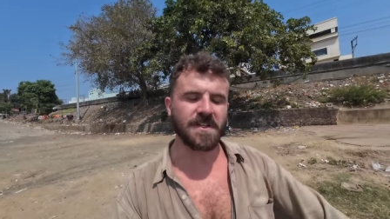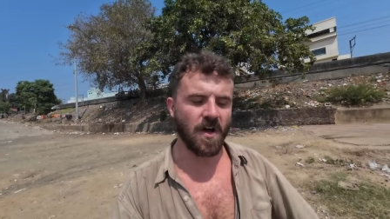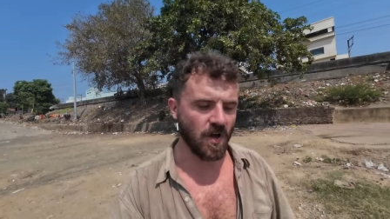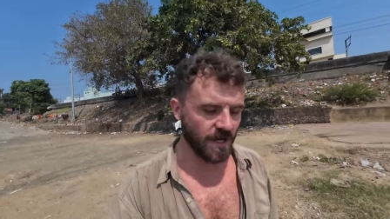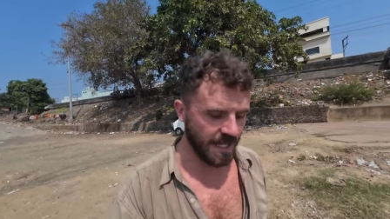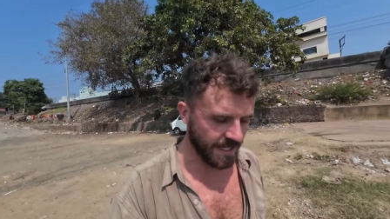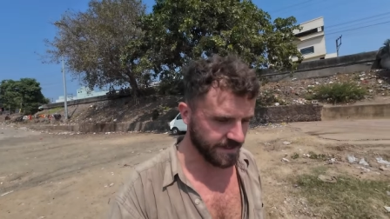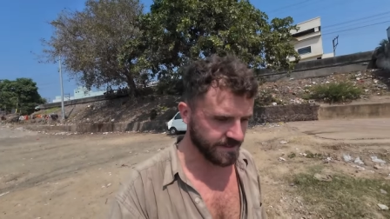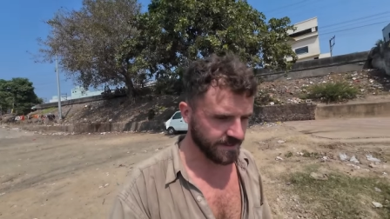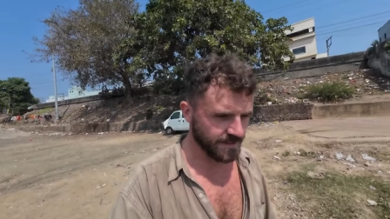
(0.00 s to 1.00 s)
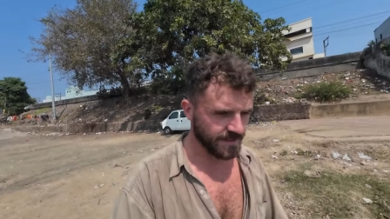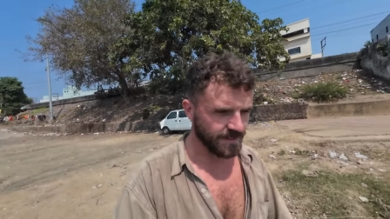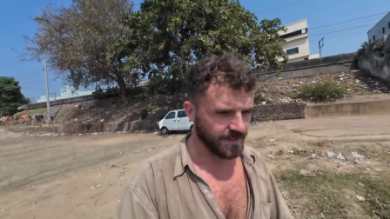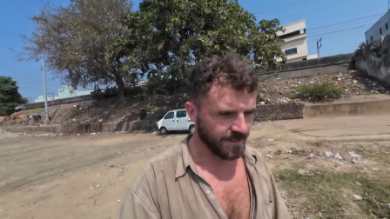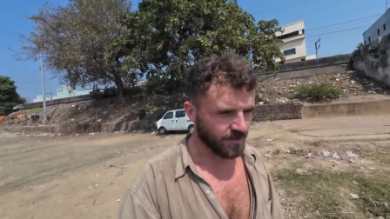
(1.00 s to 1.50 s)
Nagaland,
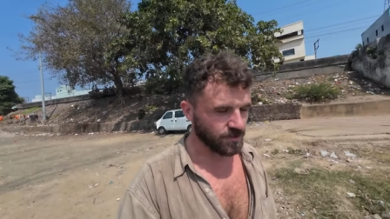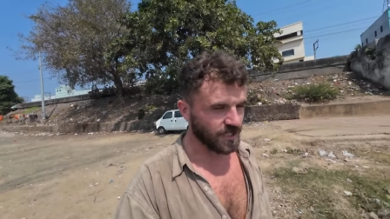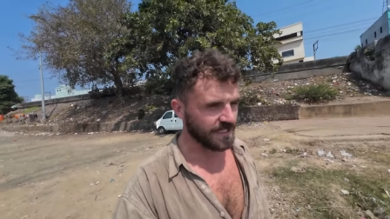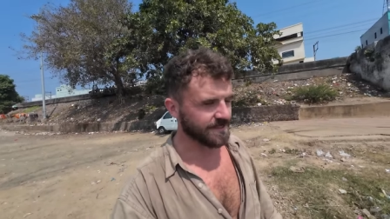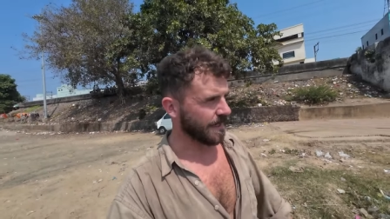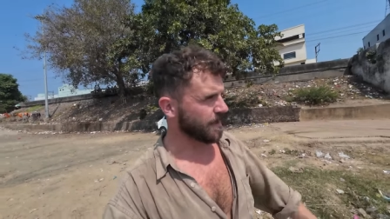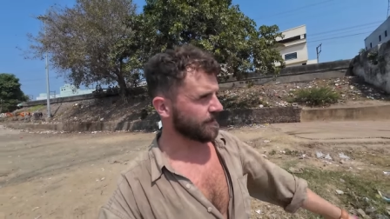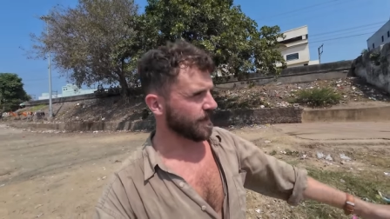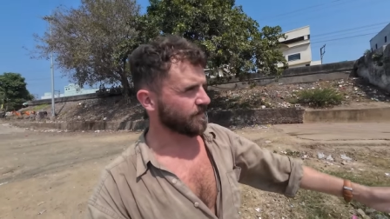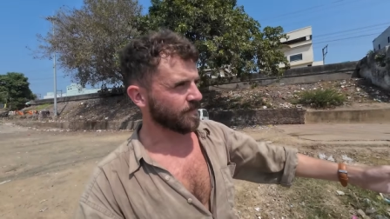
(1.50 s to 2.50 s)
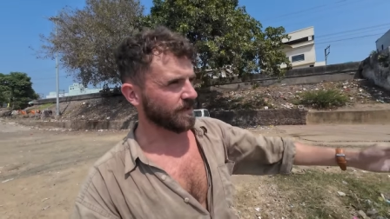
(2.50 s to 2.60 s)
got chased out of a